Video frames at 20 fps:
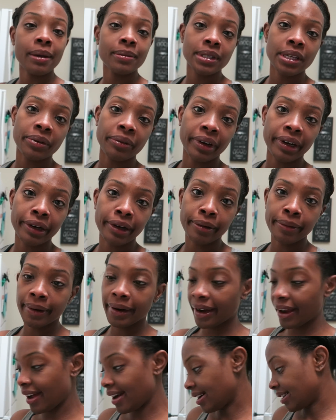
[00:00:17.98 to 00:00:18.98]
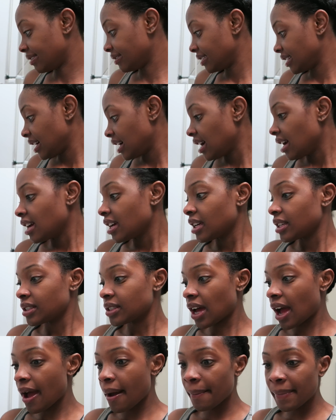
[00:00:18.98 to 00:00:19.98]
Babe's getting ready to go work out.
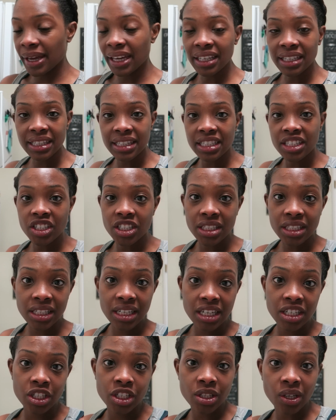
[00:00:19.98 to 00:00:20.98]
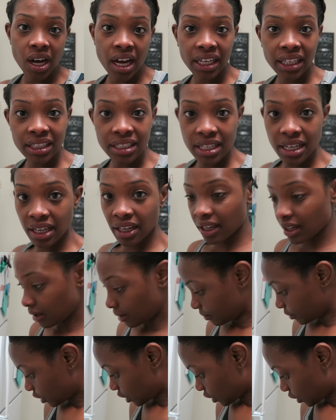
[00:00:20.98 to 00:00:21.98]
So I'm making Cj's lunch so I can take
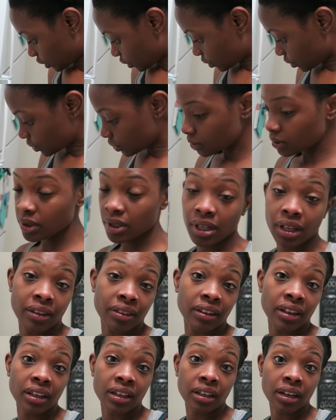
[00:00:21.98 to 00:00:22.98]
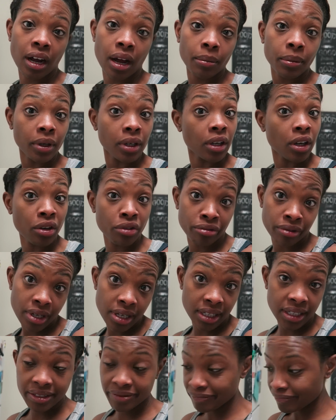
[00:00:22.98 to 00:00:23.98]
him to school and then I'm gonna go
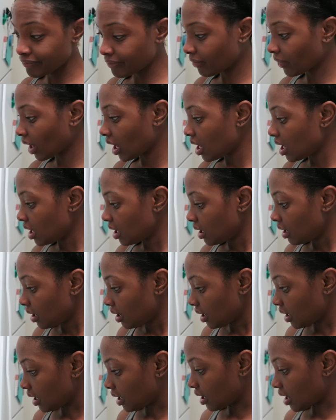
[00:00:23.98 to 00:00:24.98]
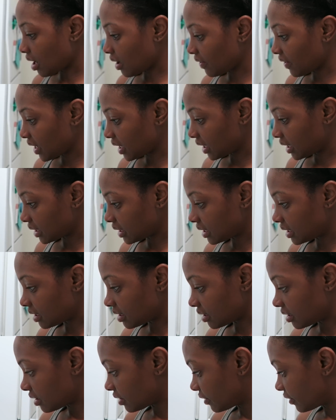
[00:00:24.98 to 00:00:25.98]
run and all that good
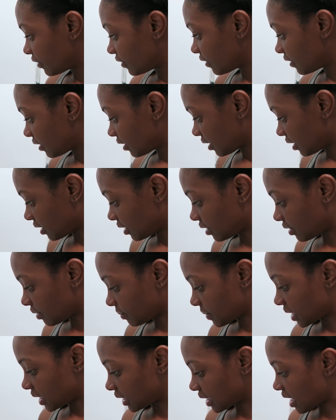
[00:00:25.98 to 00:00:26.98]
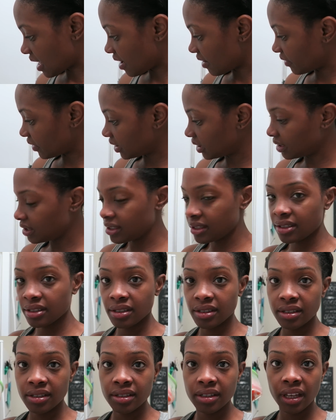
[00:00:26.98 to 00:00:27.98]
stuff. Uh, he's
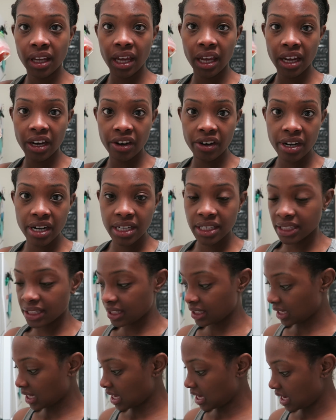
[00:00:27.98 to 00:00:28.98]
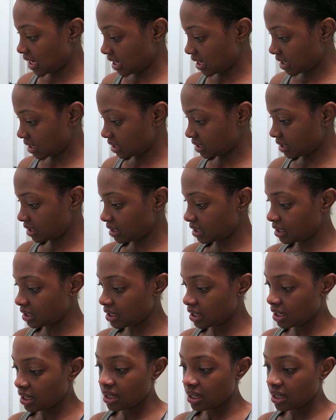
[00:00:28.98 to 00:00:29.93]
having carrots and